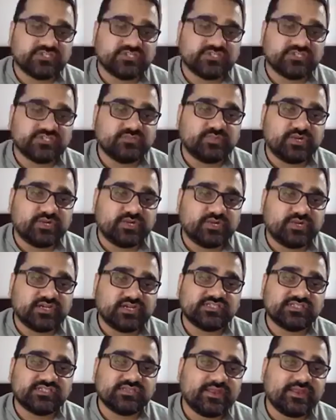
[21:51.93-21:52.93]
to
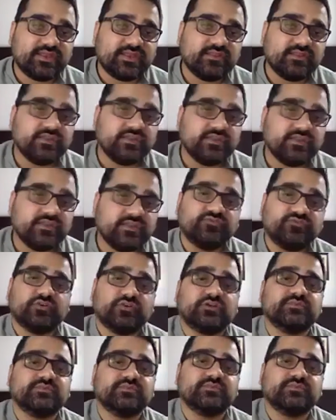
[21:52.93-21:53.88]
participate in new forms of